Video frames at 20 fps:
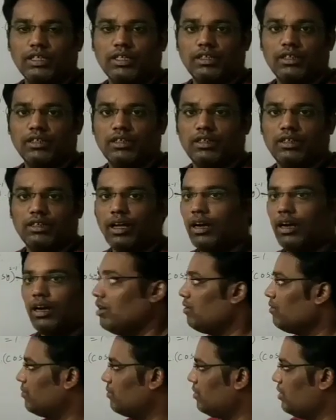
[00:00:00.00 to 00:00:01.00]

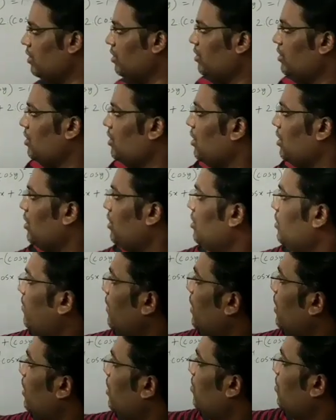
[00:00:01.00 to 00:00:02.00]
Now this is
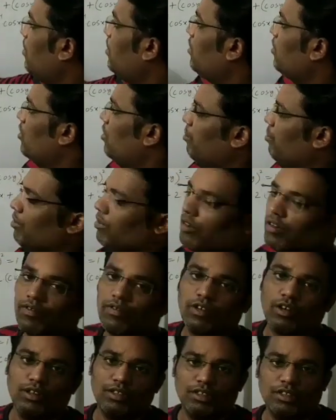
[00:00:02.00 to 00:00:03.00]
variable to the power of
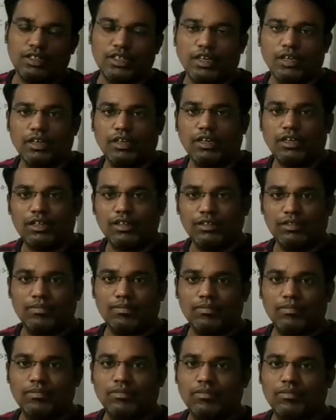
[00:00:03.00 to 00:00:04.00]
constant.
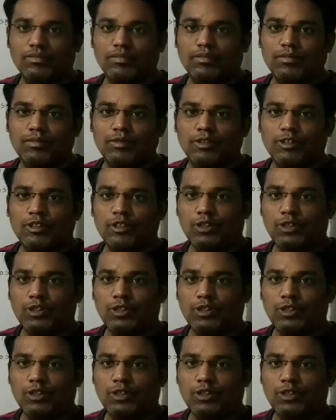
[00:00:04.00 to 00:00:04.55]
So